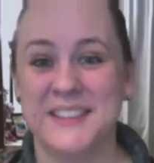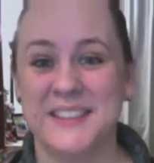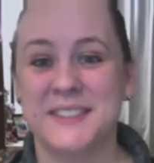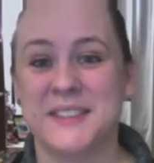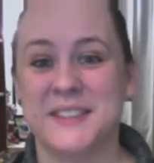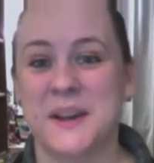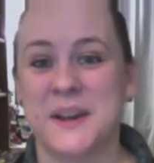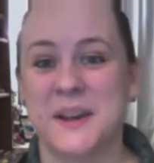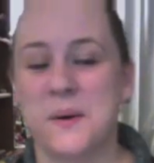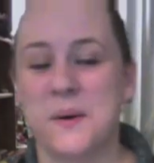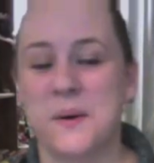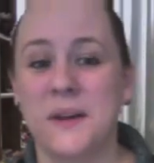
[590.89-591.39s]

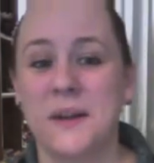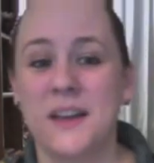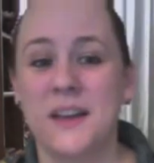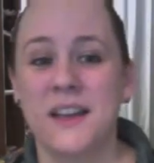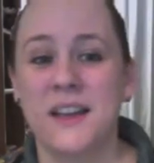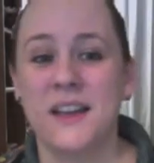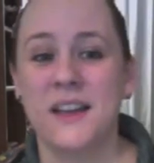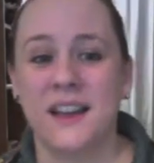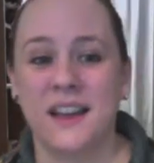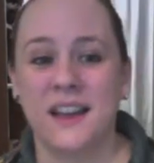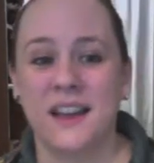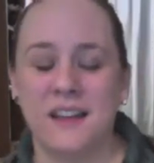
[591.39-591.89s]
So,
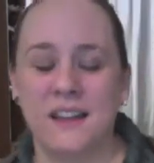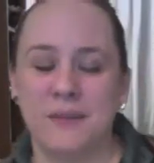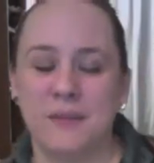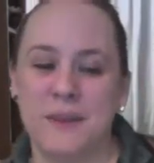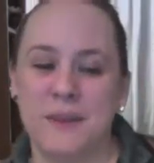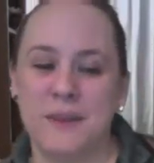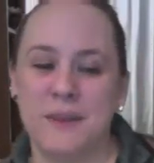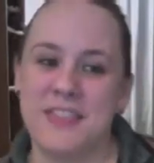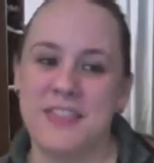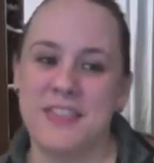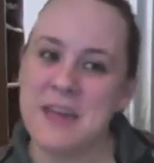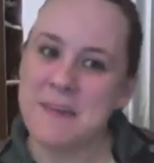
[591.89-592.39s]
if
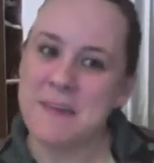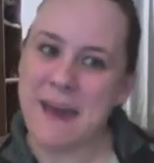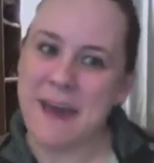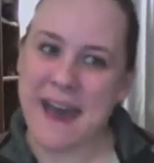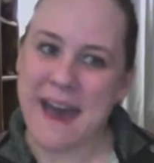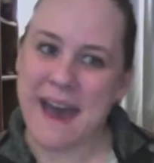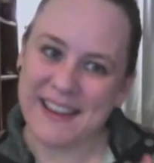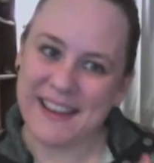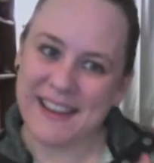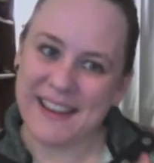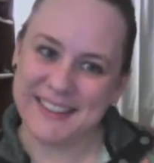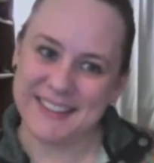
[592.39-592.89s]
we think
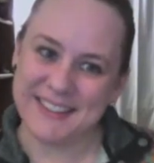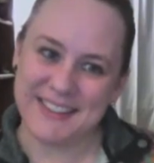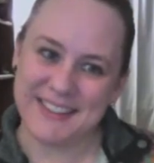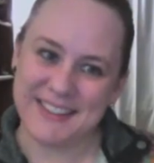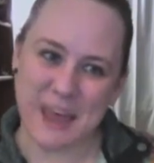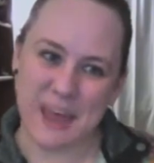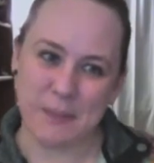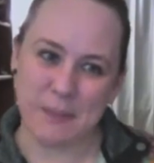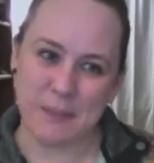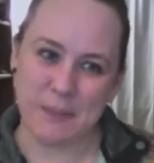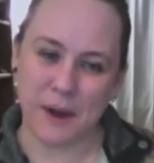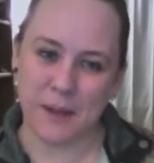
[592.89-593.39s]
back to
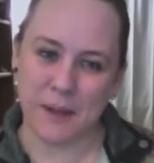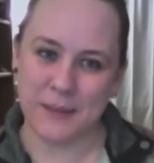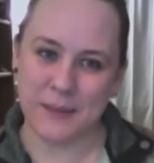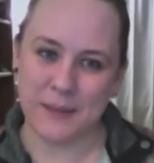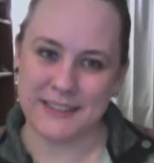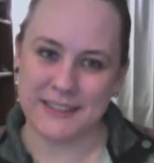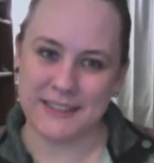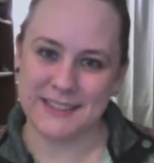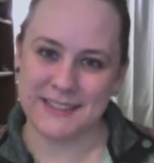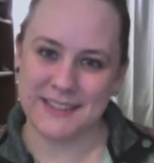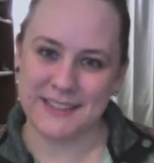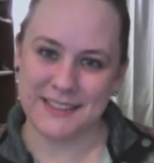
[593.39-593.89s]
that
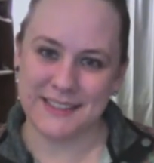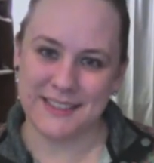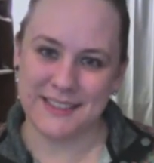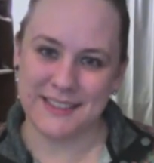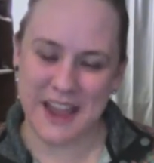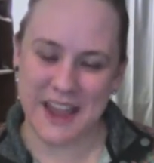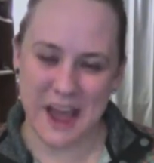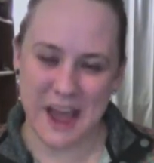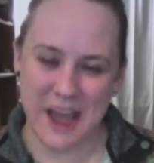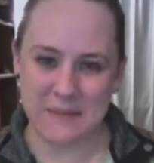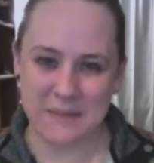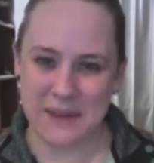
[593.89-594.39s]
promise
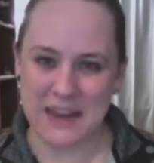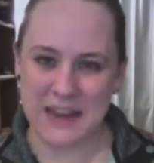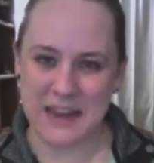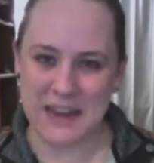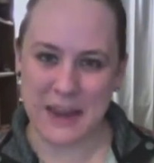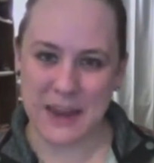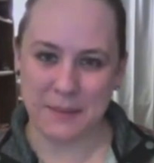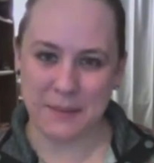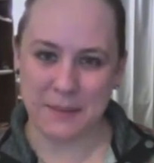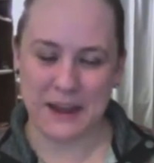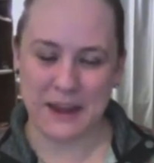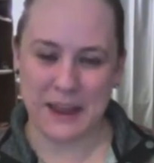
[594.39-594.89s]
that God made to
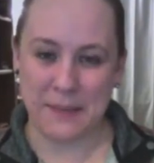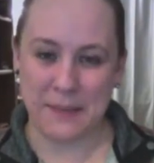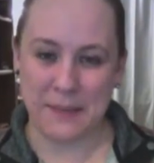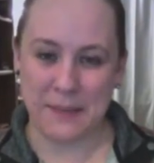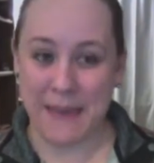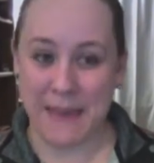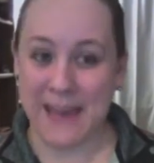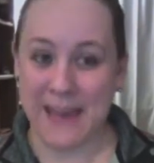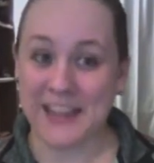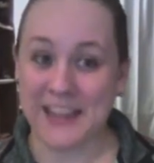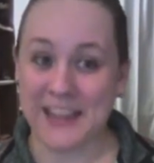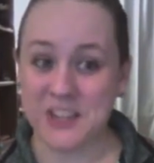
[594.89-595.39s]
Abraham
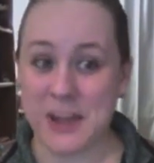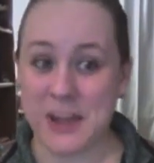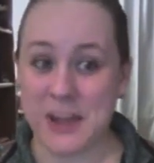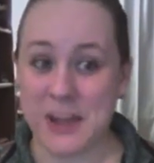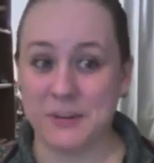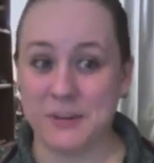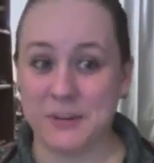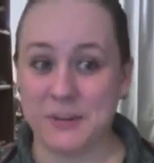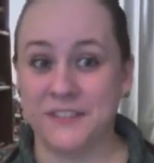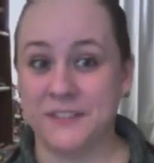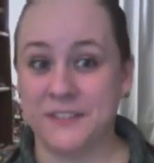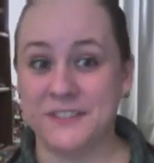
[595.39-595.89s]
back in
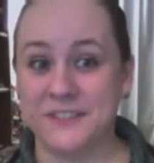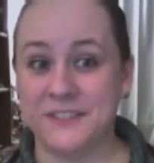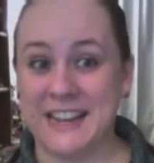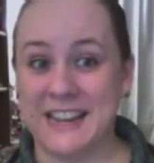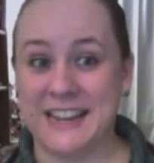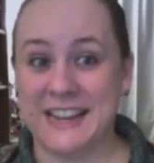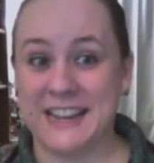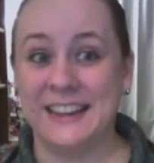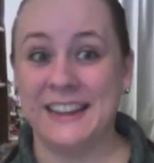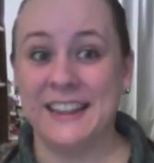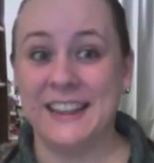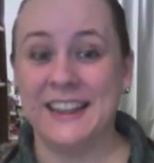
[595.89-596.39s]
chapter
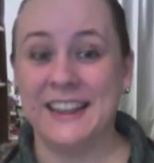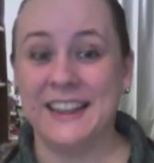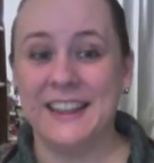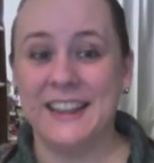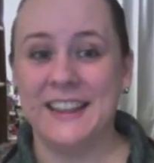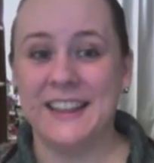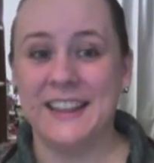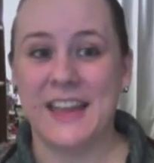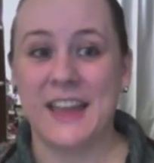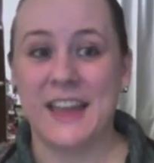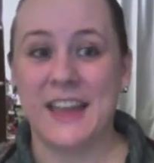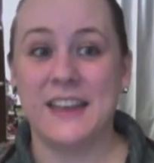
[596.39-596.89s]
15,
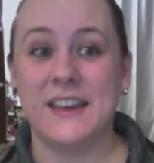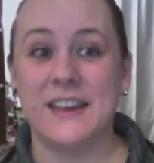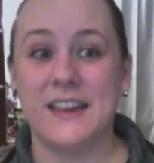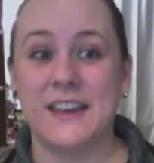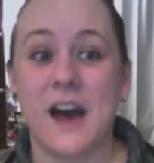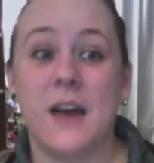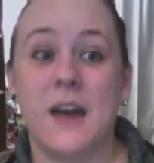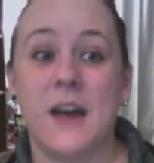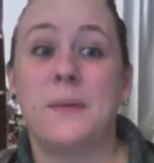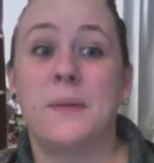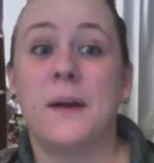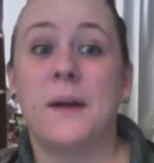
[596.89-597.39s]
okay,
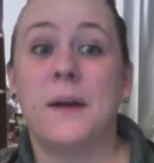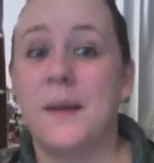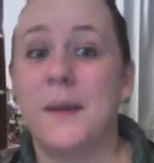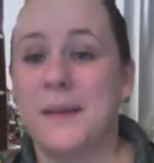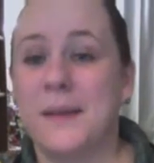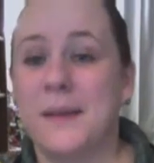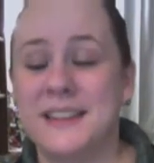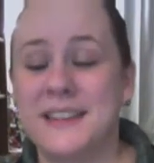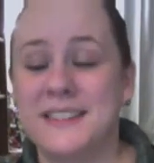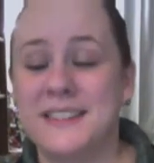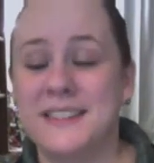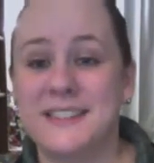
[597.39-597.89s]
God
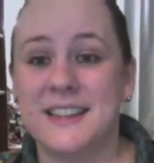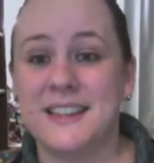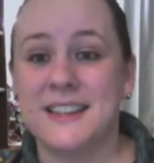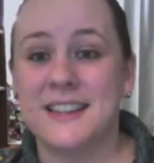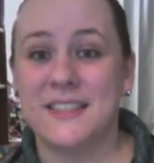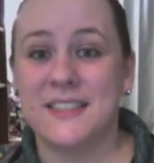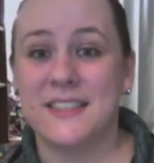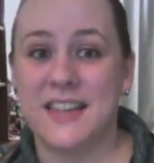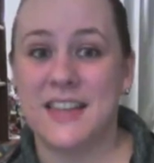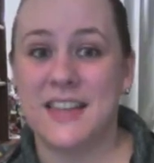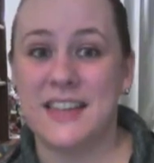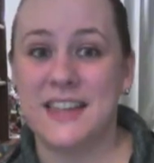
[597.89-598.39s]
promised
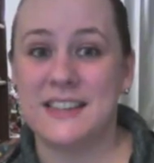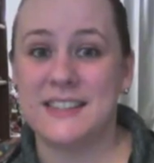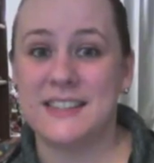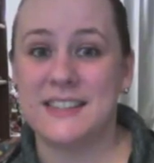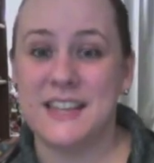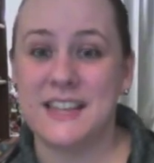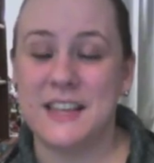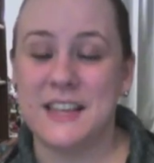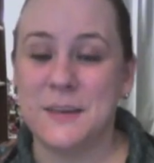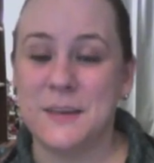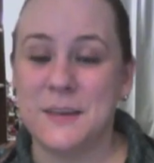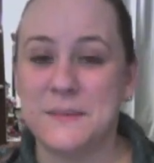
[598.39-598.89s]
that
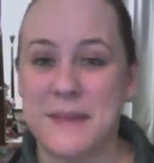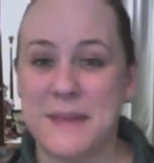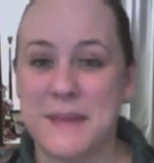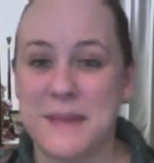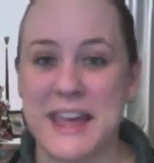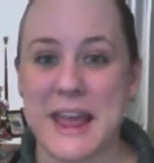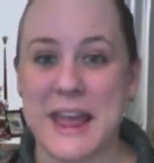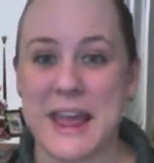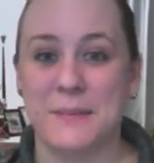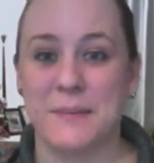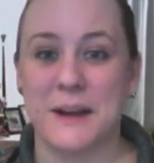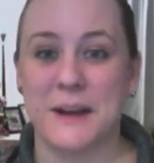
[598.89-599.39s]
he would
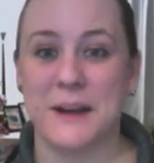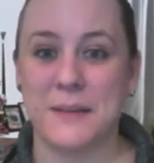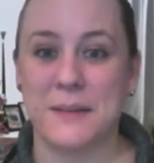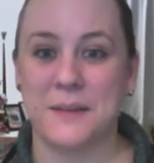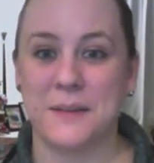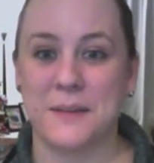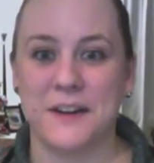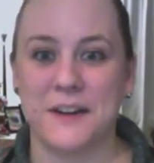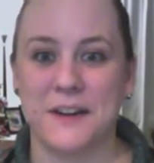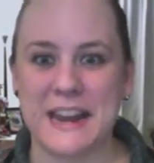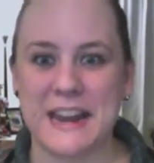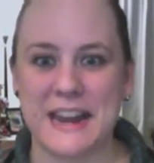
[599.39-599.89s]
make
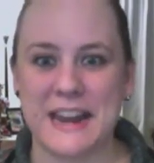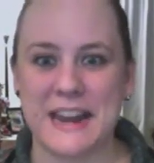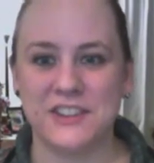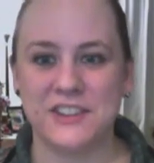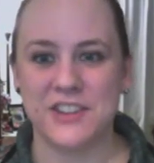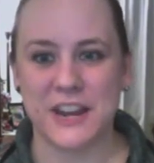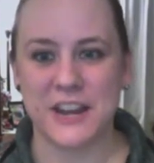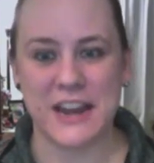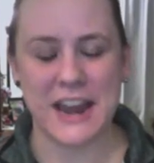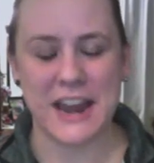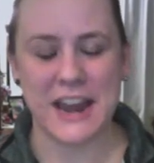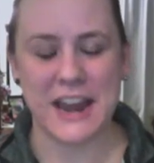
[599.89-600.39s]
Abraham a great
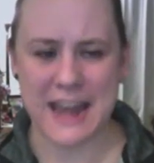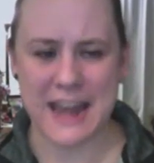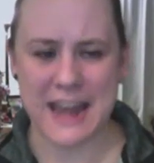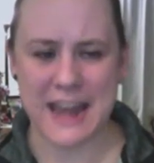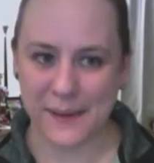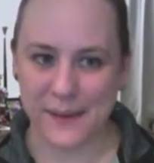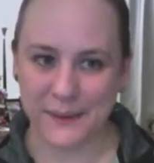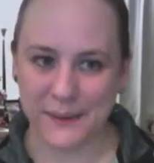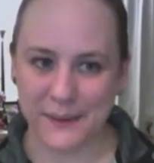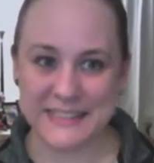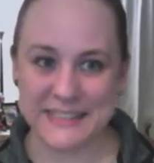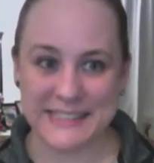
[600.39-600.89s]
nation. And
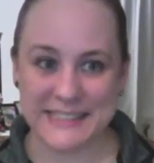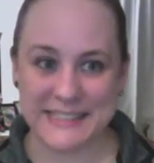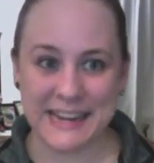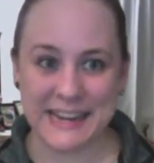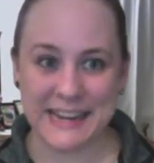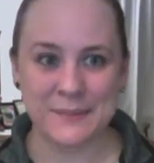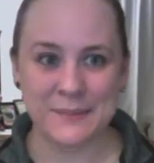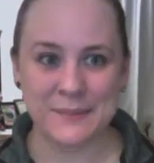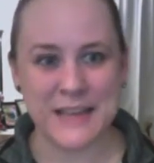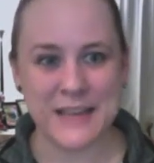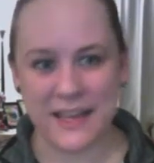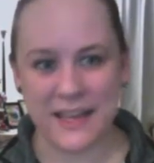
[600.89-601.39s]
now we see
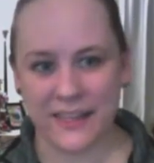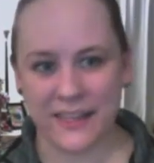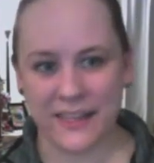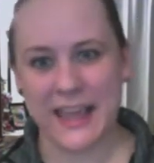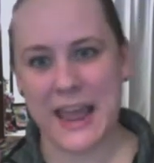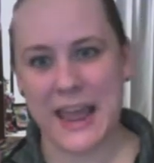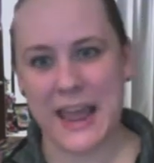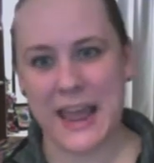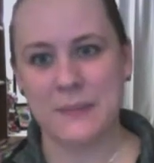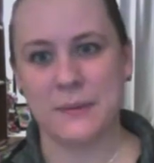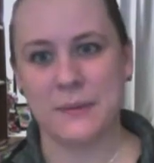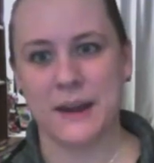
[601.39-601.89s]
him
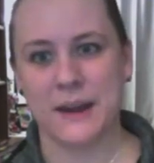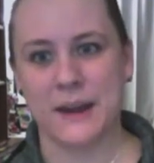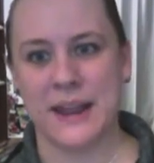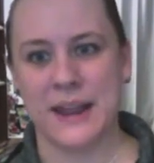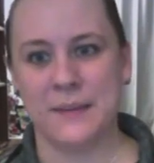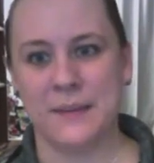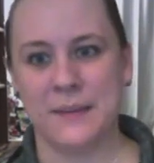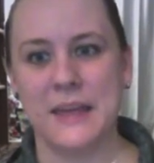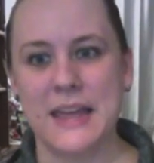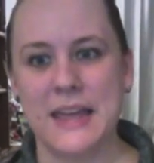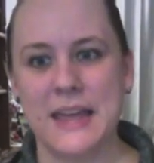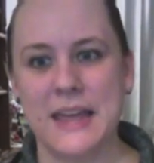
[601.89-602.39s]
telling
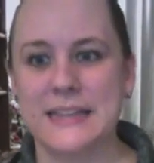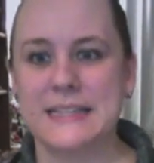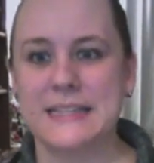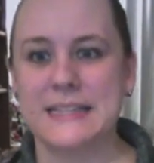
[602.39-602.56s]
Abraham to